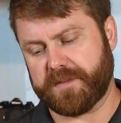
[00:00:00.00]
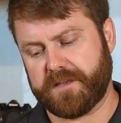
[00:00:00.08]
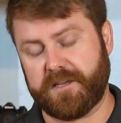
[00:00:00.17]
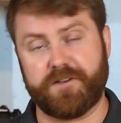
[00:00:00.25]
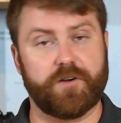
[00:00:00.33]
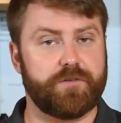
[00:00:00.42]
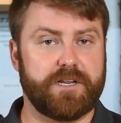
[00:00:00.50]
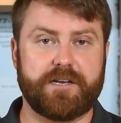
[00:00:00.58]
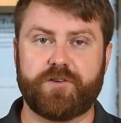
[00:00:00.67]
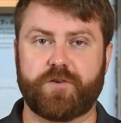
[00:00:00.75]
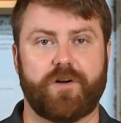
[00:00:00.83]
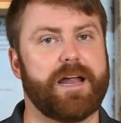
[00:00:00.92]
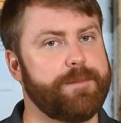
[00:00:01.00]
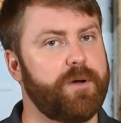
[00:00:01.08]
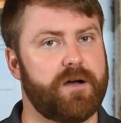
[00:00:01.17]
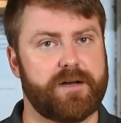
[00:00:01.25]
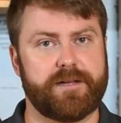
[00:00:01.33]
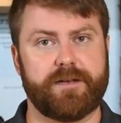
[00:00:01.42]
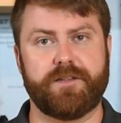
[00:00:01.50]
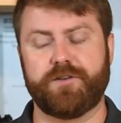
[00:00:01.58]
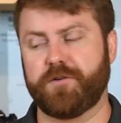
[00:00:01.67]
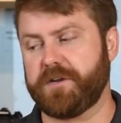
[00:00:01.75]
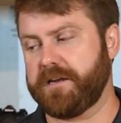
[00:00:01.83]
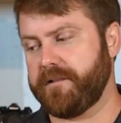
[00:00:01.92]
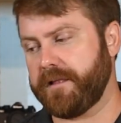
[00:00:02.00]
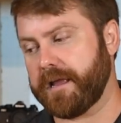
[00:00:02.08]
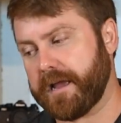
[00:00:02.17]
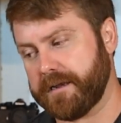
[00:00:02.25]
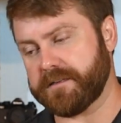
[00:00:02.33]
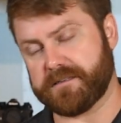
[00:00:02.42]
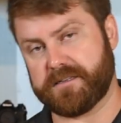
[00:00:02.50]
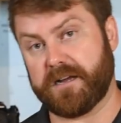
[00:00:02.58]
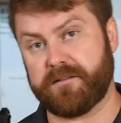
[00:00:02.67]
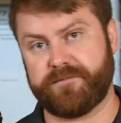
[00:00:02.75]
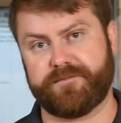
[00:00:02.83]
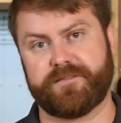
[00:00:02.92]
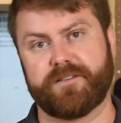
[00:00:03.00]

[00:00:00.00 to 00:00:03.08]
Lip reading: You don't need a tripod. You don't need any of that kind of stuff.